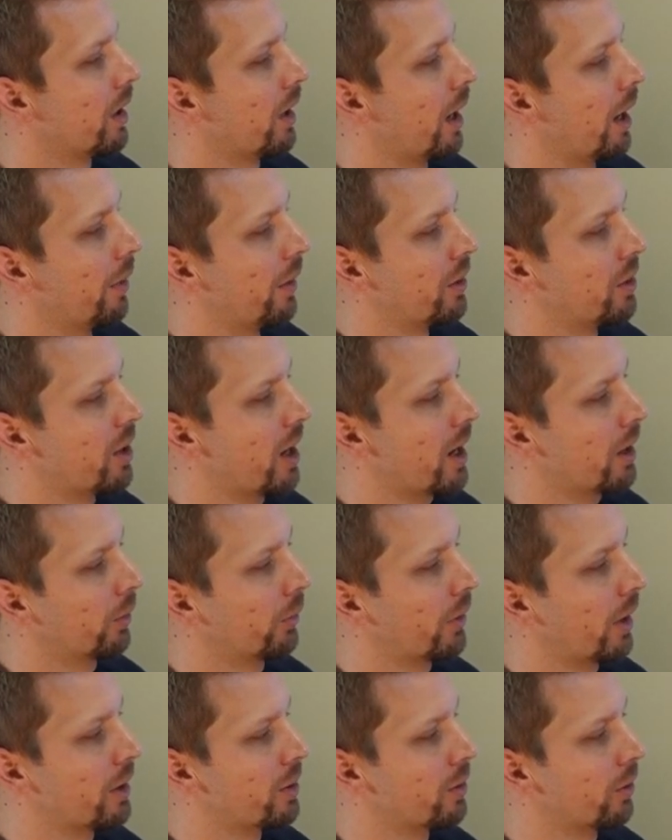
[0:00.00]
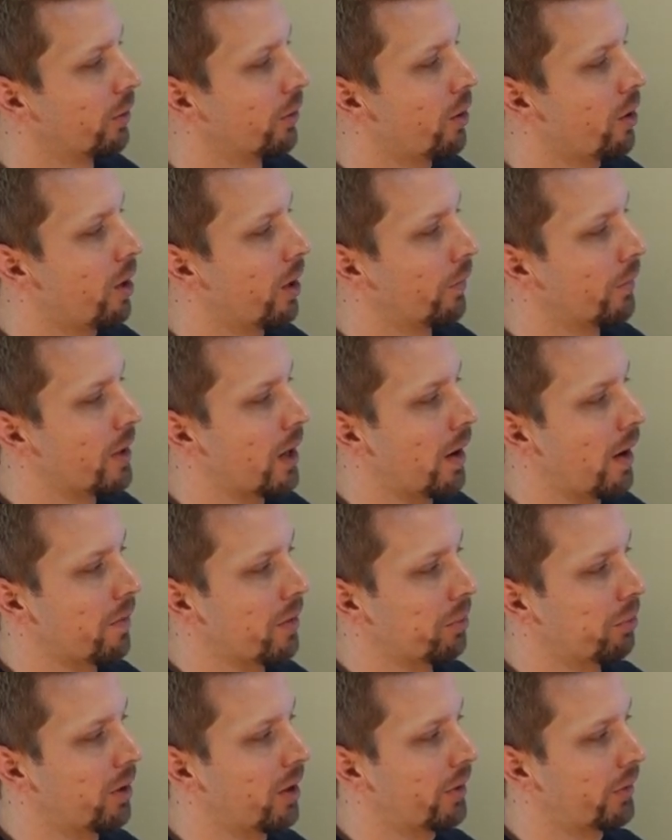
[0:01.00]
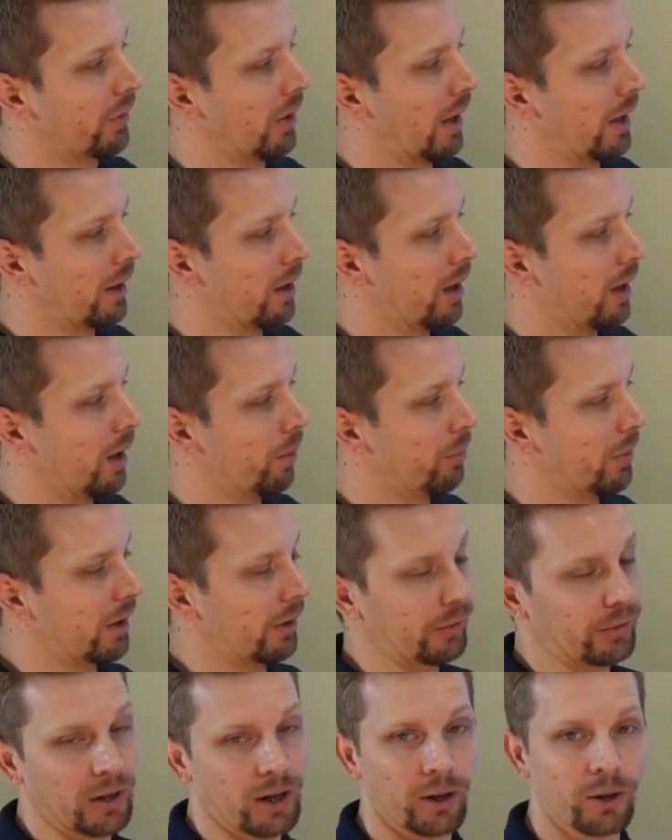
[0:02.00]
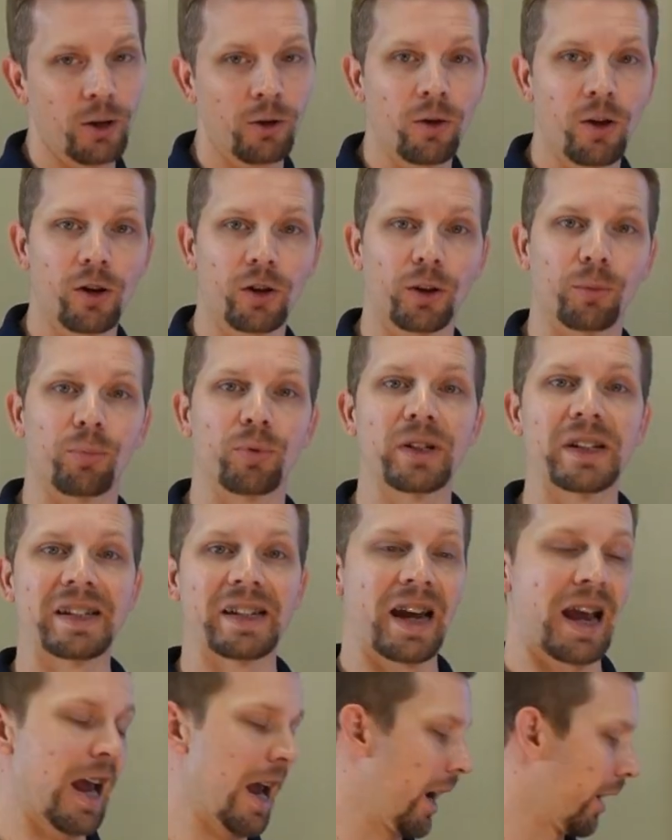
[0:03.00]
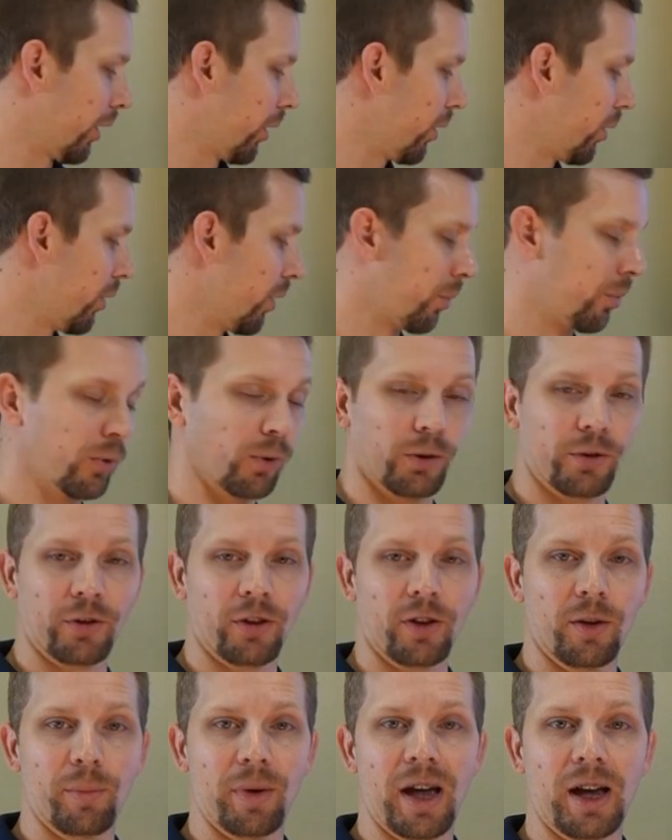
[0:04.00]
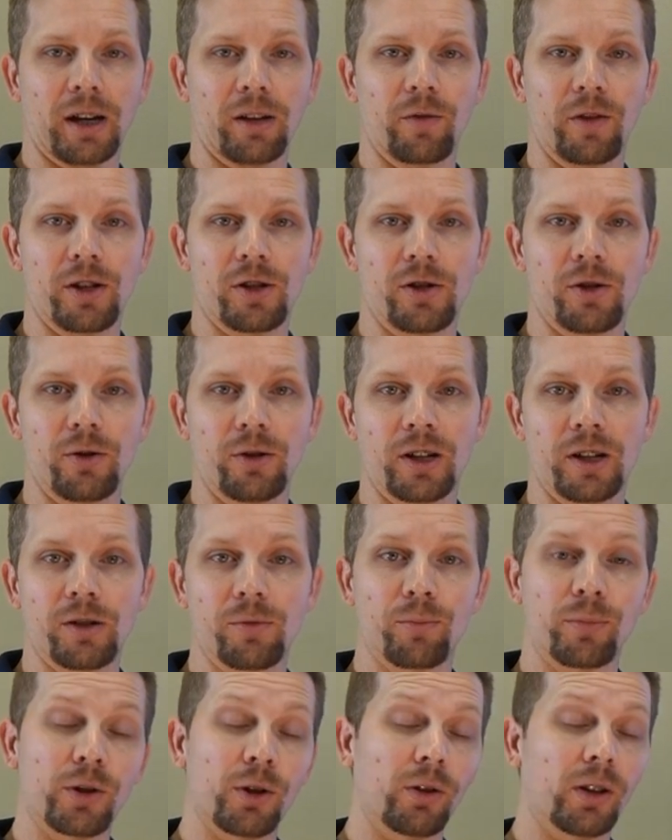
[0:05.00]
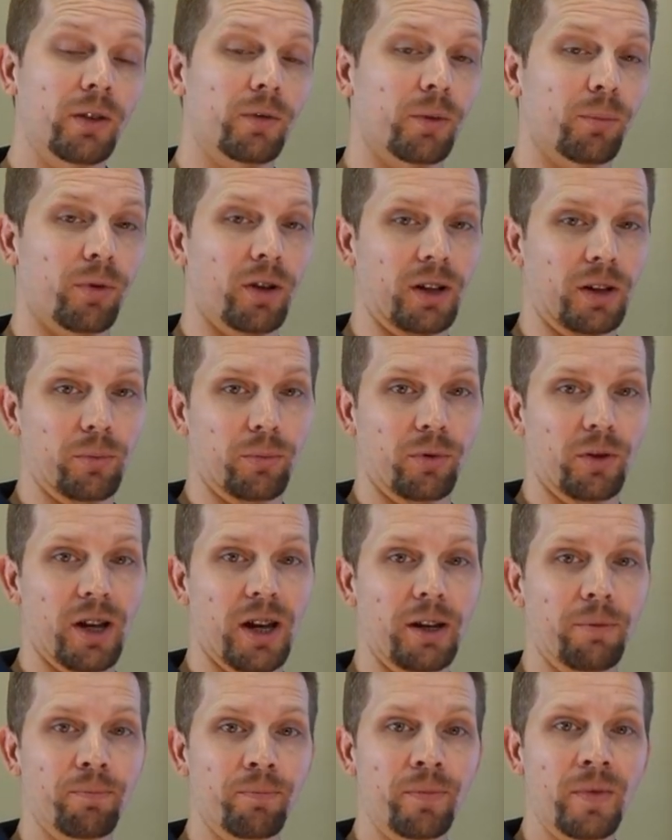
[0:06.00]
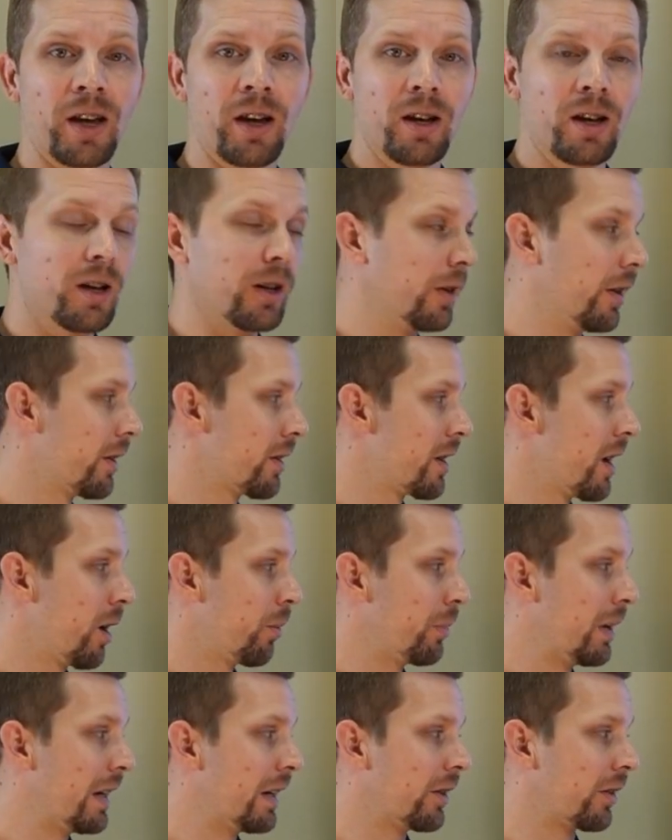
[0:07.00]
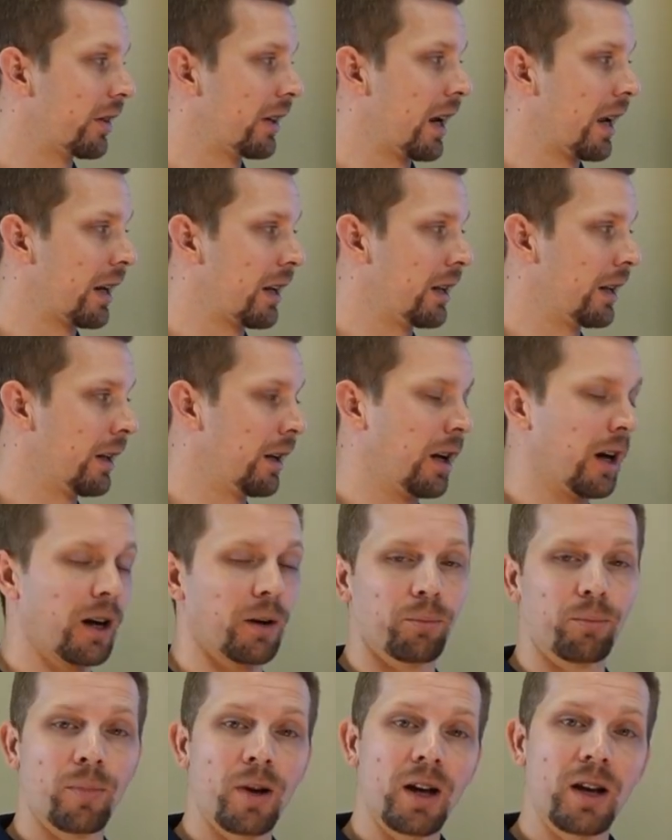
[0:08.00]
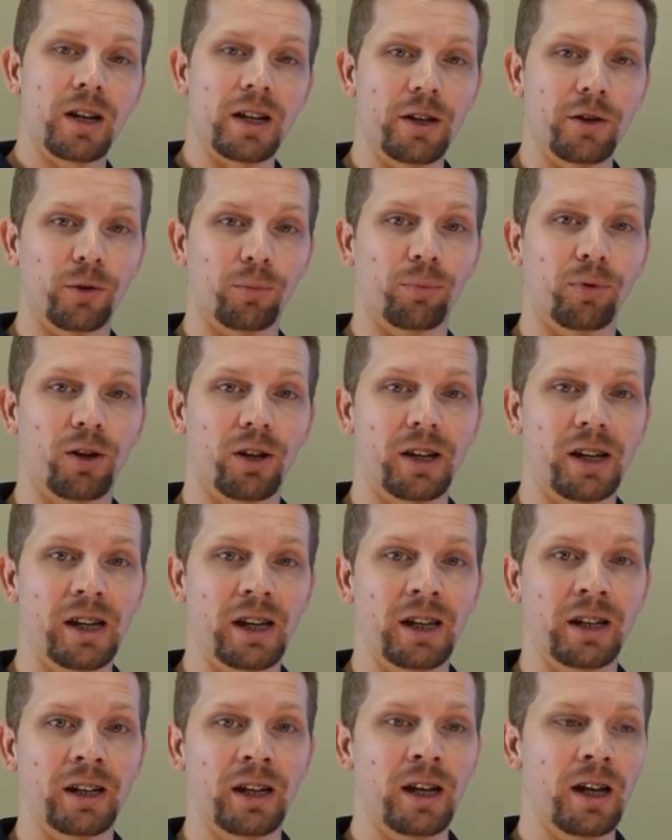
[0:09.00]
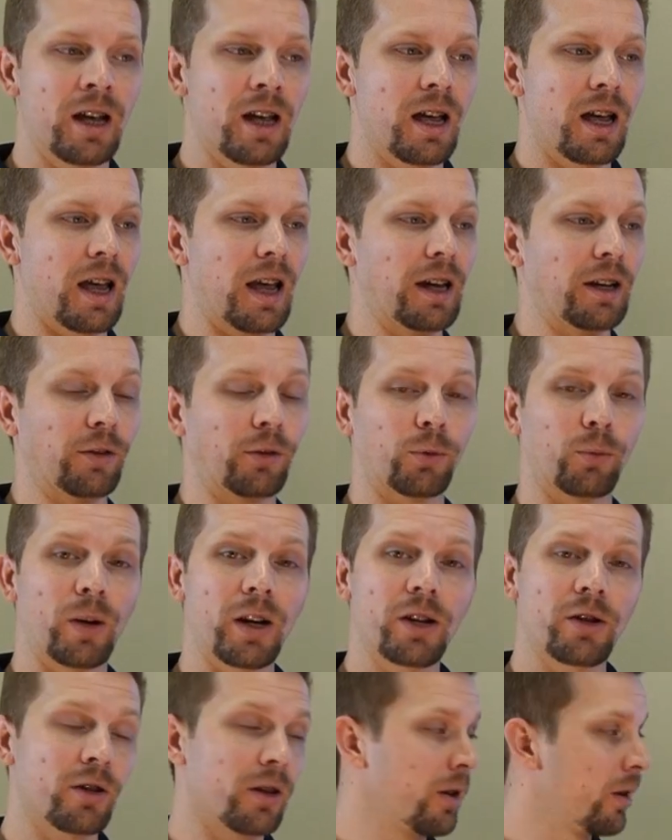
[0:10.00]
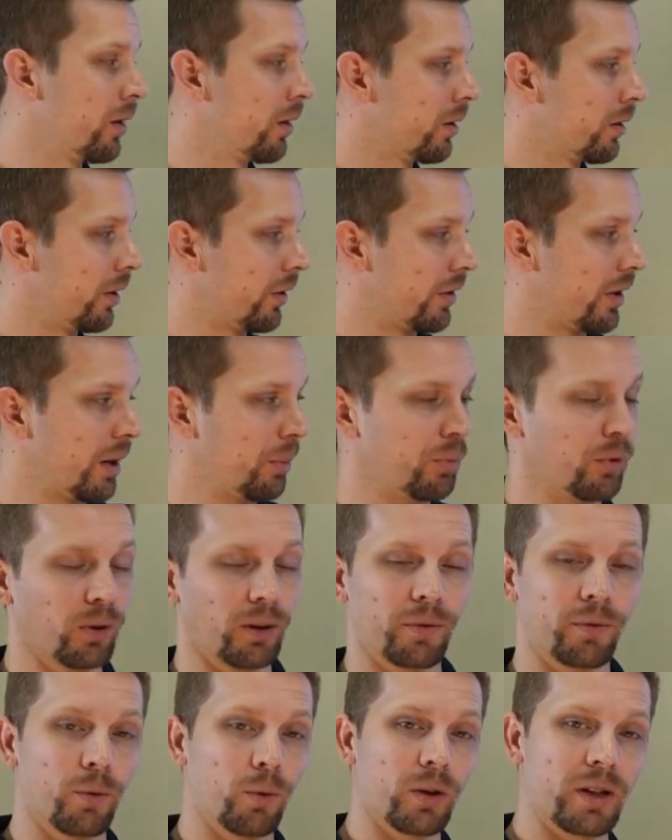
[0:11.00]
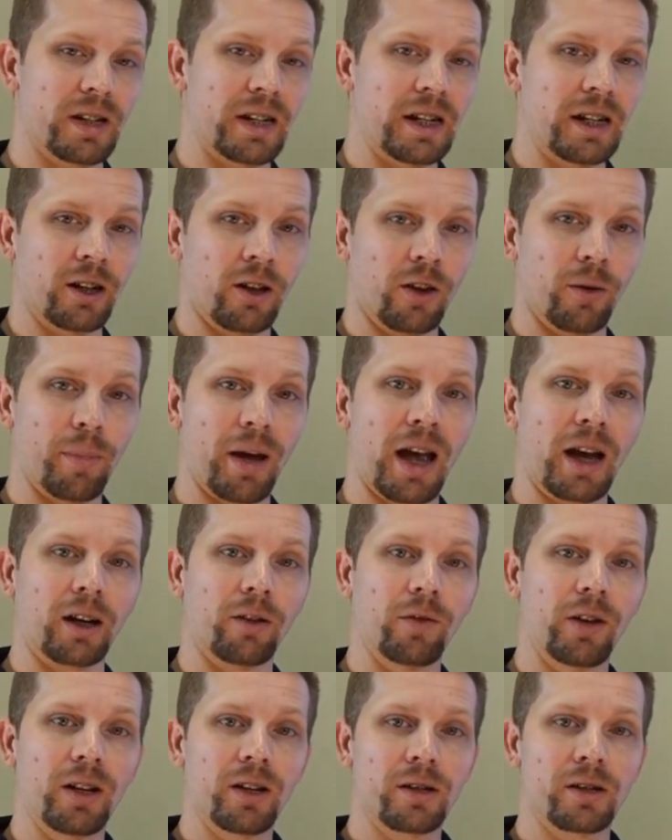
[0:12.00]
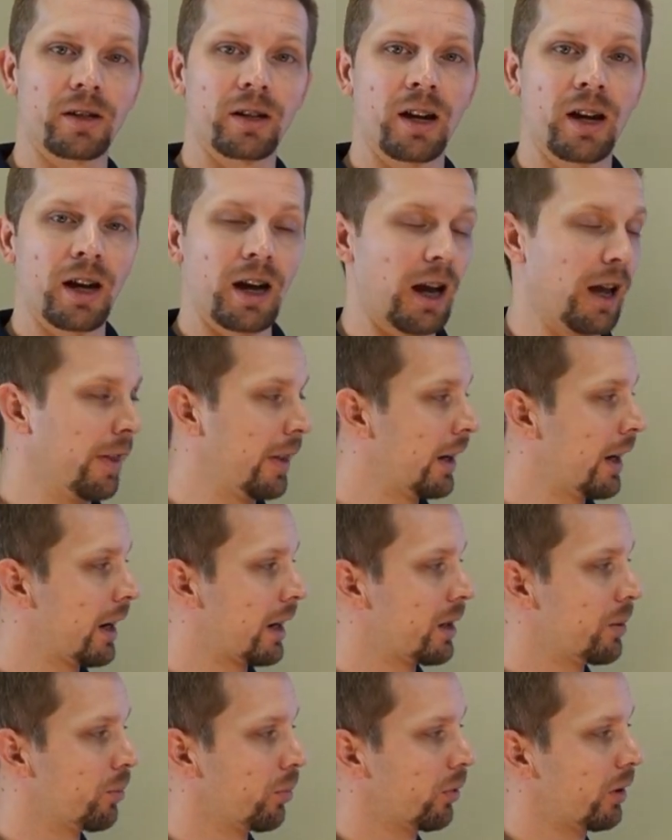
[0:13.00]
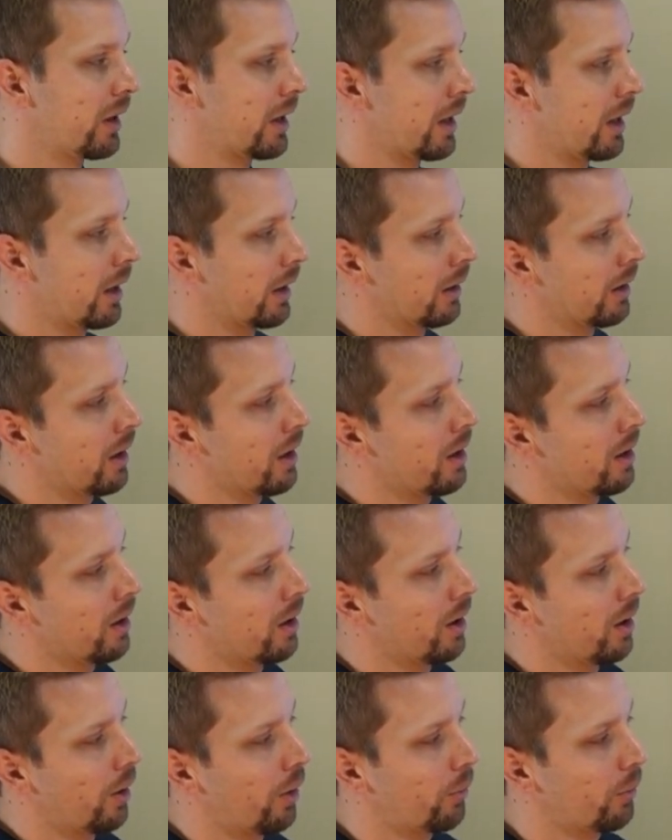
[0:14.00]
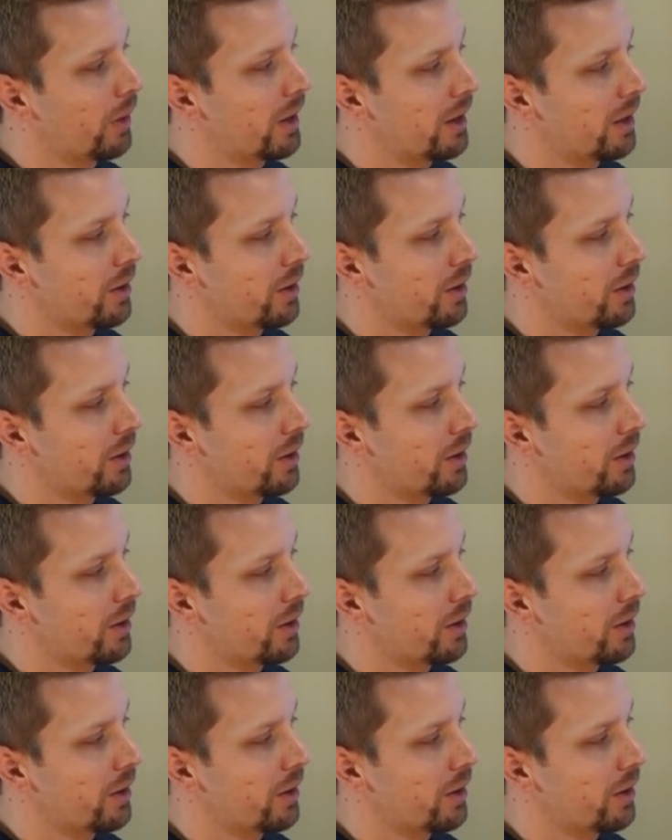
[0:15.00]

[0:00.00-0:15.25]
and the channels I turned off now have a plus icon because they are no longer pre-tagged to the ports on the back of this unit purely for plug and play. This now means that I can either plug in a switch to say port 14 on the back of this, and then I can bring in 3